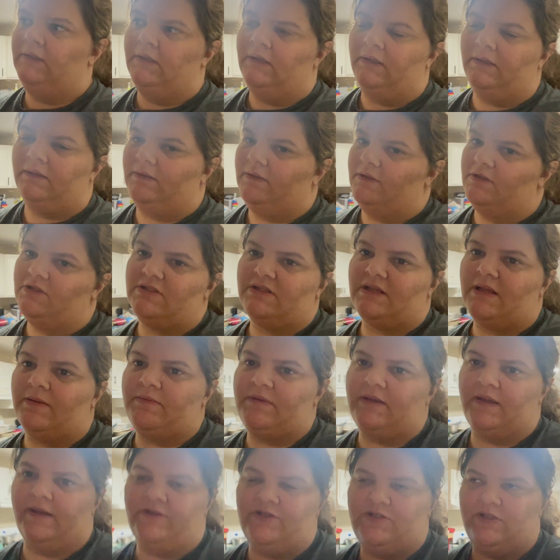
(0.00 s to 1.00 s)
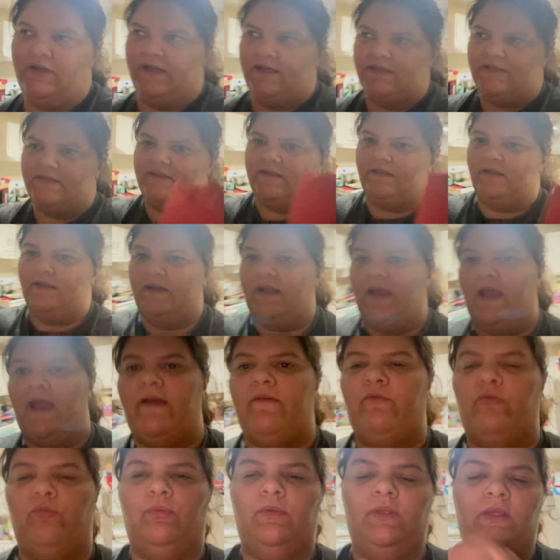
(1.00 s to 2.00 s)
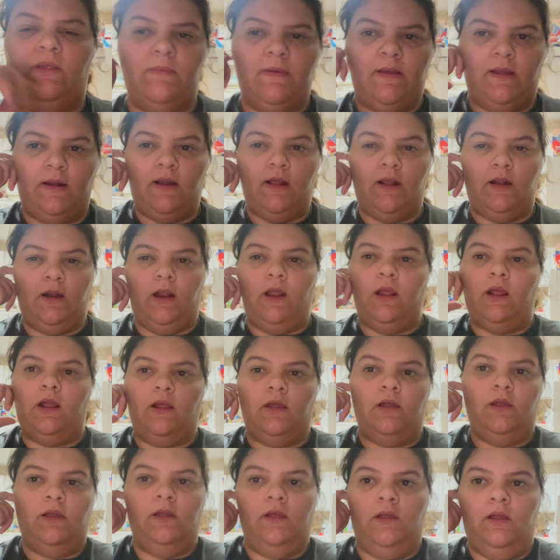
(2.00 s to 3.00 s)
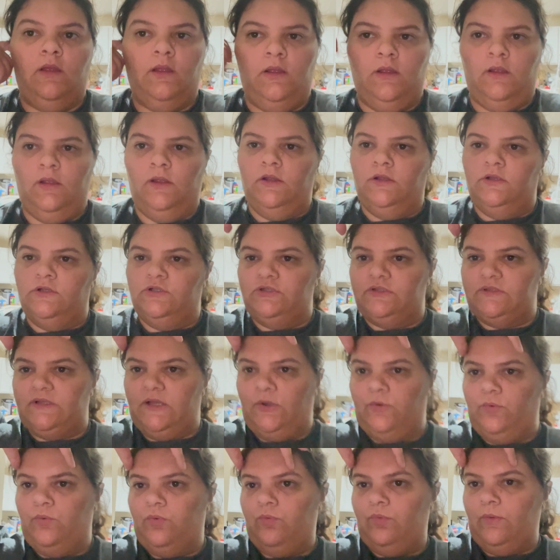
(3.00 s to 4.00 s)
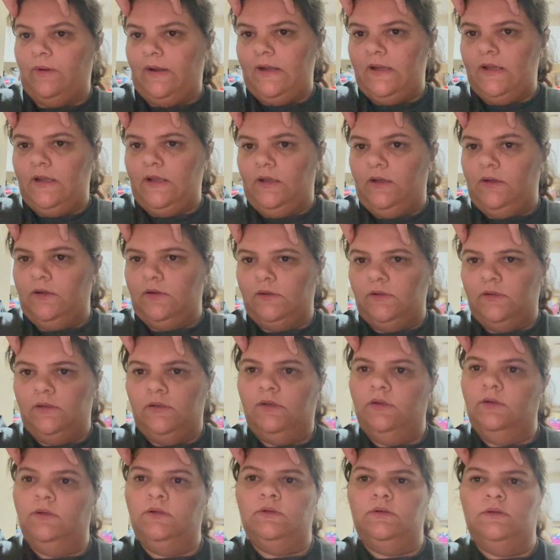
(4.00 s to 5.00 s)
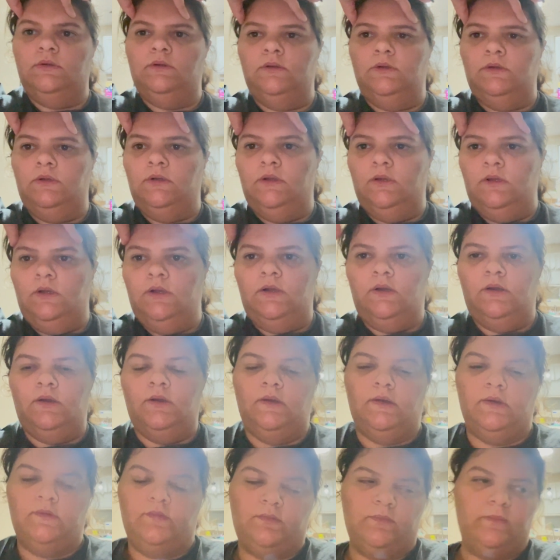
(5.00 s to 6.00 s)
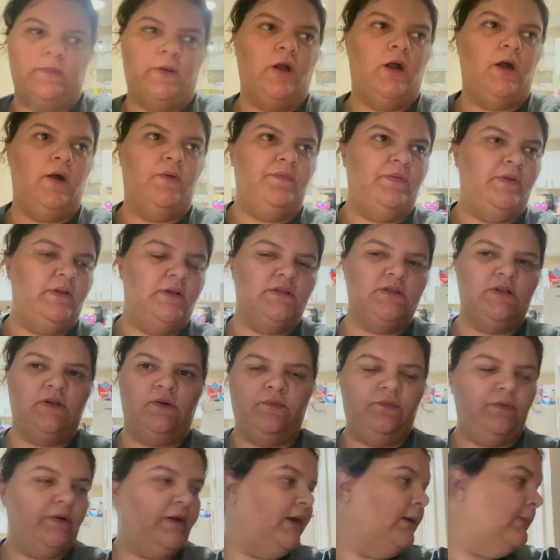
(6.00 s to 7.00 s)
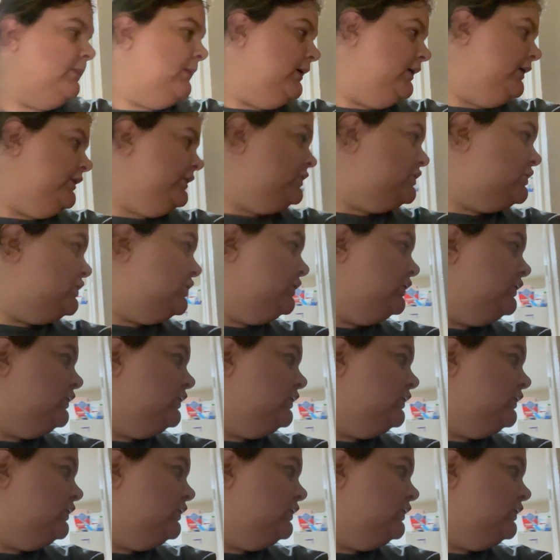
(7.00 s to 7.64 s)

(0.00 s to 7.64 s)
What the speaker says: and I'll just update you guys then. I have a really bad headache, just like right here. I'm coughing so freaking much.